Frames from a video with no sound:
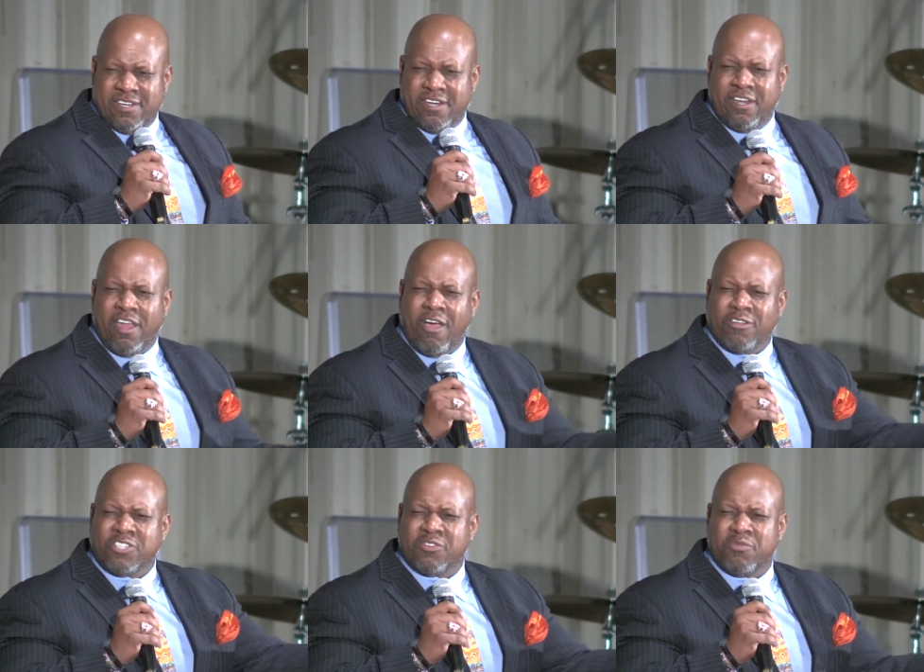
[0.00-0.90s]

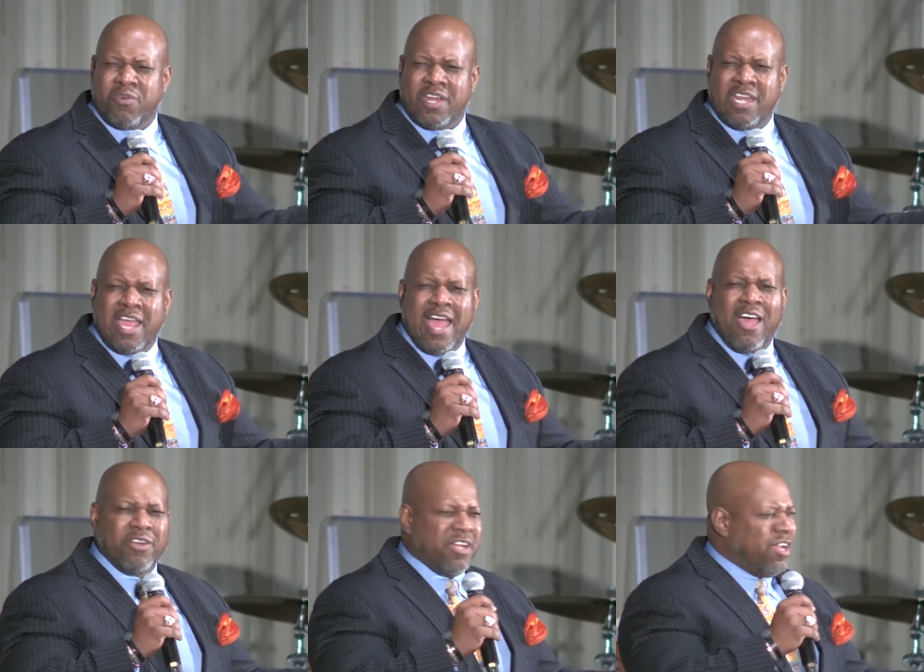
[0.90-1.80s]
lost running
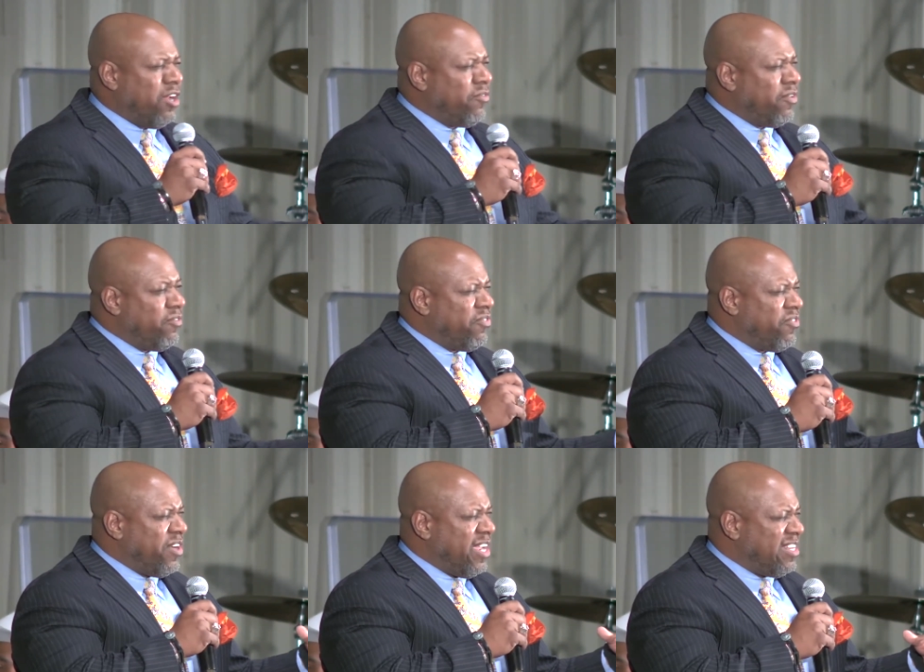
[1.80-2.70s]
out of
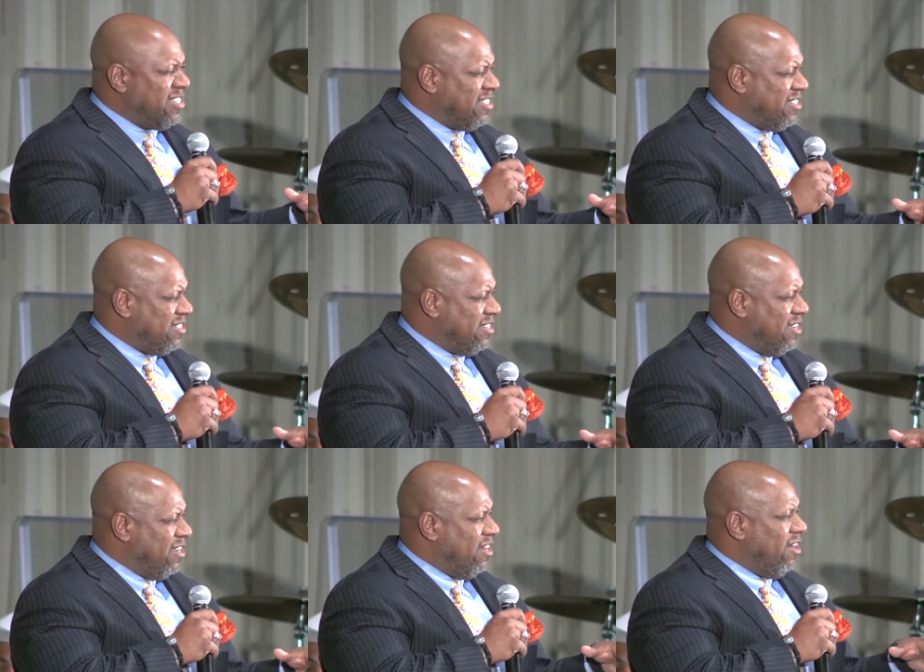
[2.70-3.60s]
friends,
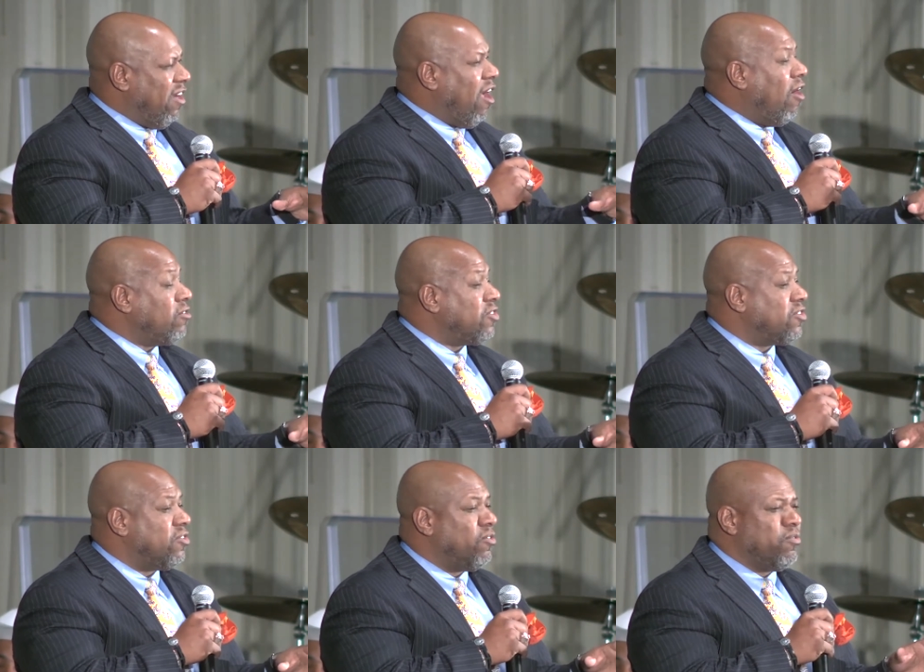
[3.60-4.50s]
lost
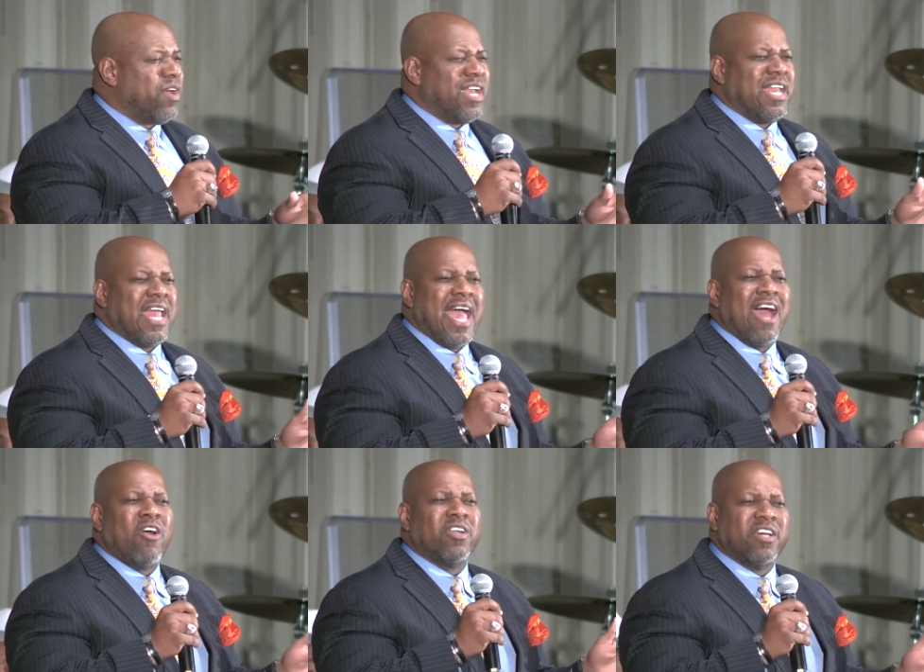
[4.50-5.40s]
running
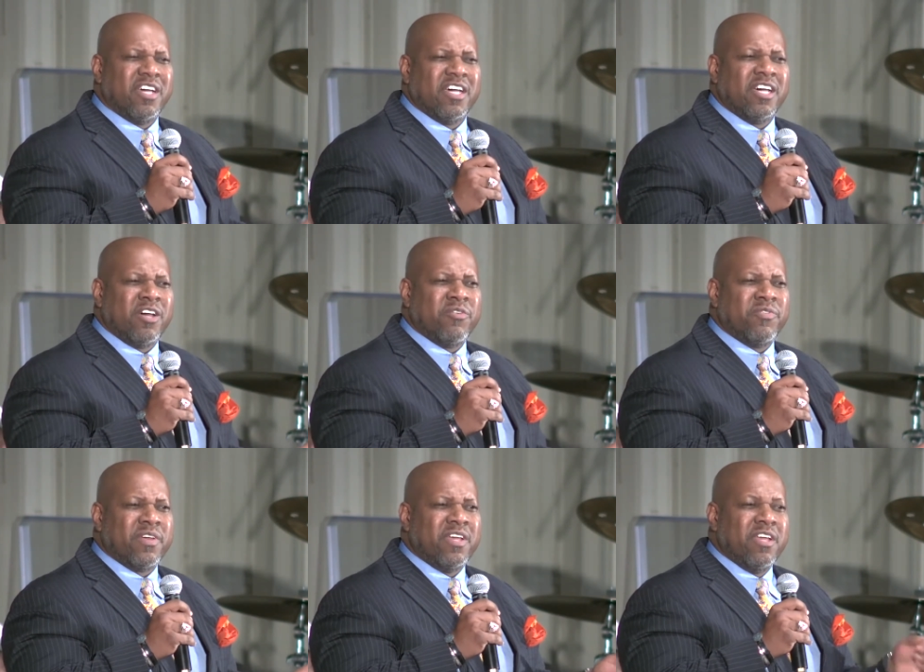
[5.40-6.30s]
out
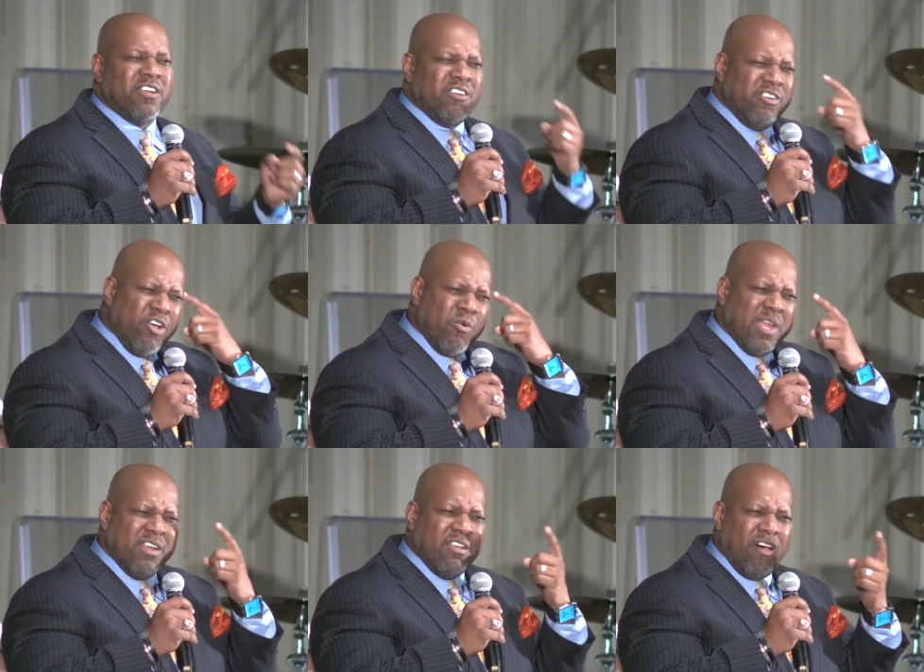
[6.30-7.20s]
of know it
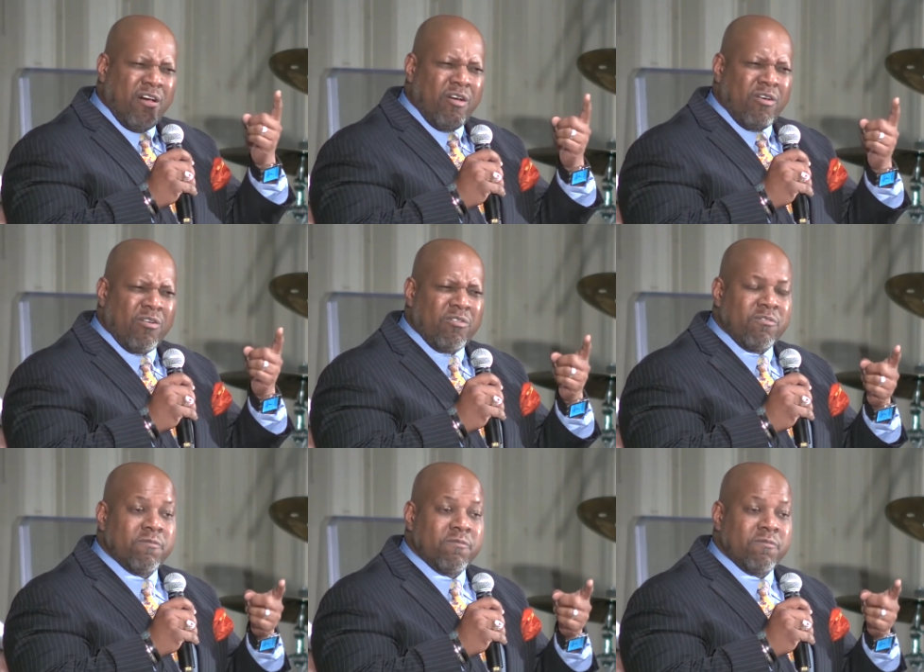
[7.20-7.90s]
all.